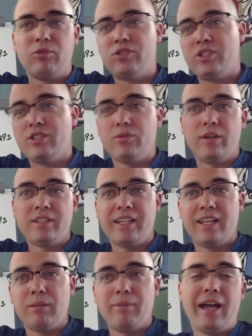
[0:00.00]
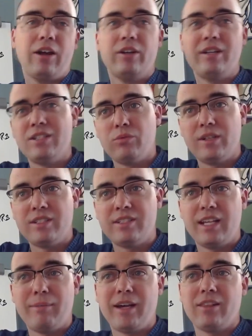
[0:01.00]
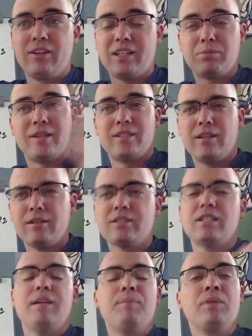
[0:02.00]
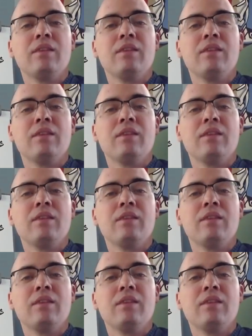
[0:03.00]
she's the one standing in the back, or he's the one standing back there, that's my sales team.